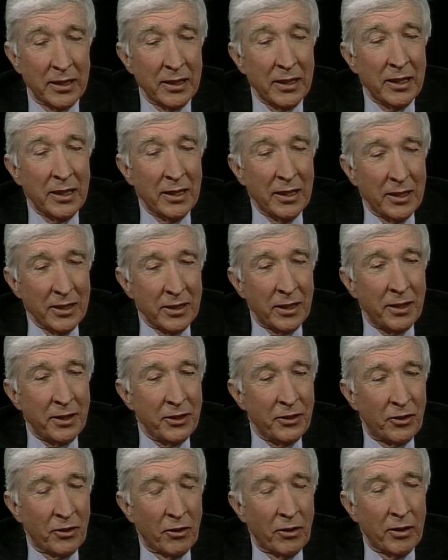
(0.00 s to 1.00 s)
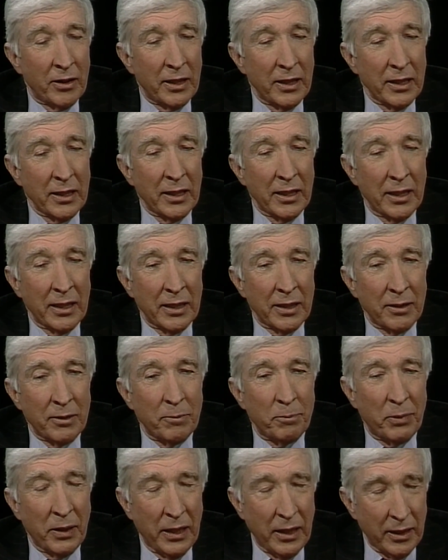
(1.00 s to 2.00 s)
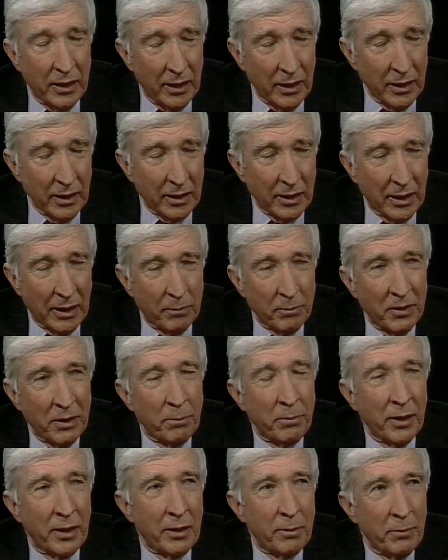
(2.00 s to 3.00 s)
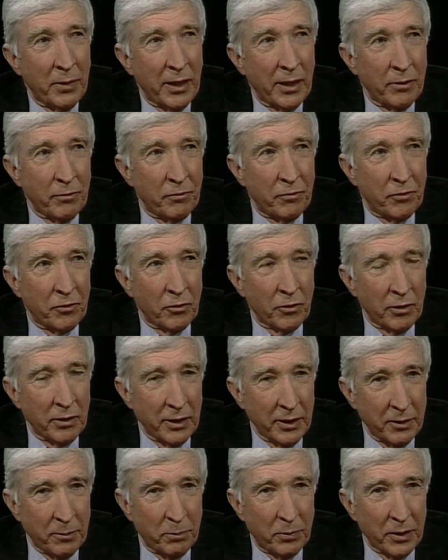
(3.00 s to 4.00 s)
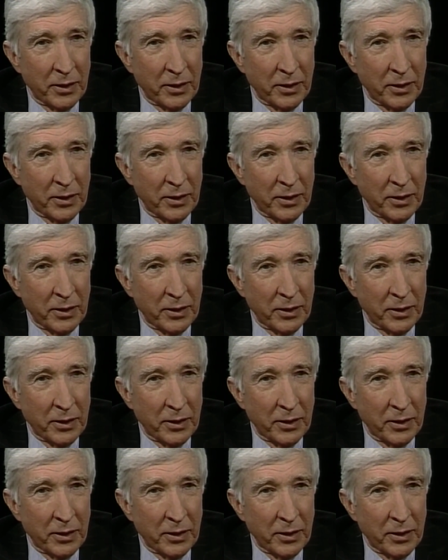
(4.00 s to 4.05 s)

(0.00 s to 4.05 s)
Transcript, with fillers: uh, study drawing and painting, and I'm the better man for it.